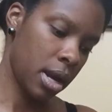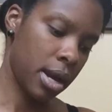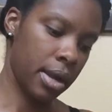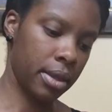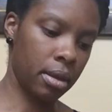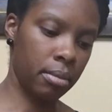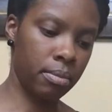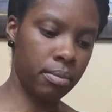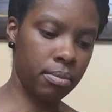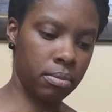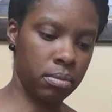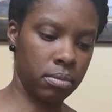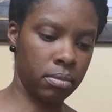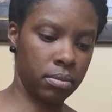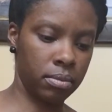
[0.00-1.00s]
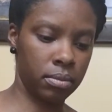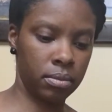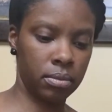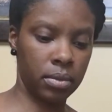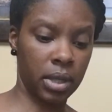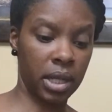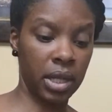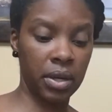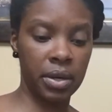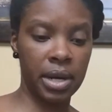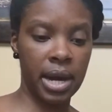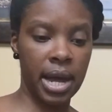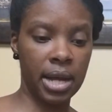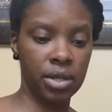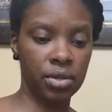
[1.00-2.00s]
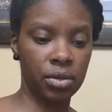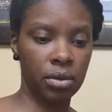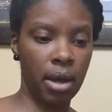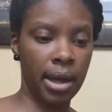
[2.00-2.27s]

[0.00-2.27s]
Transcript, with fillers: and they're clear and natural.